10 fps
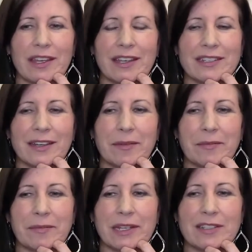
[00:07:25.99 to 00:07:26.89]
and
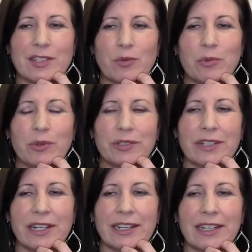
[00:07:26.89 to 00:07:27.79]
at CU
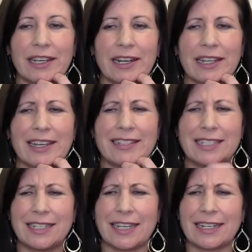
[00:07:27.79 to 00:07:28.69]
Boulder, and I
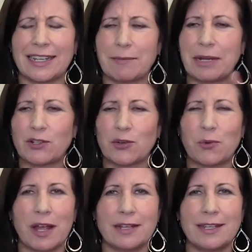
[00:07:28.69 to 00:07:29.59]
hesitated, and I'm not sure
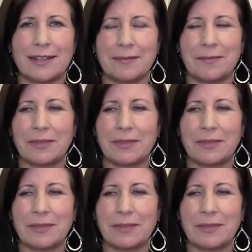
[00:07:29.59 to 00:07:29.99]
why I did.